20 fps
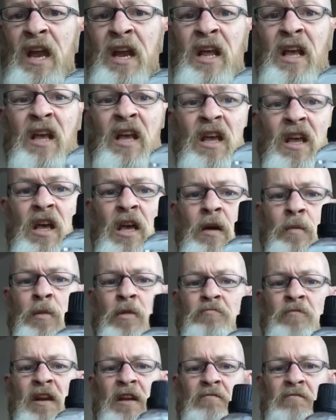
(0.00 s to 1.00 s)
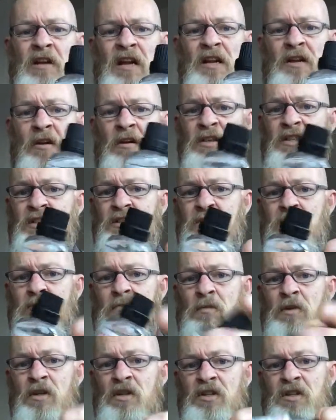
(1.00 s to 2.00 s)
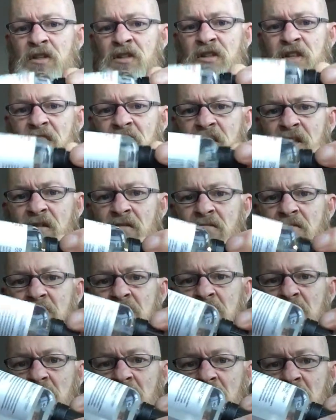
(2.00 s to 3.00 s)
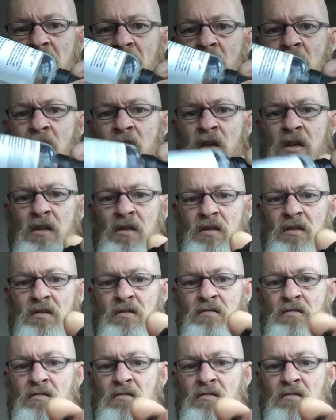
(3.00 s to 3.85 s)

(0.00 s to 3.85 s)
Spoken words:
in it. But really, really nice. As you can see,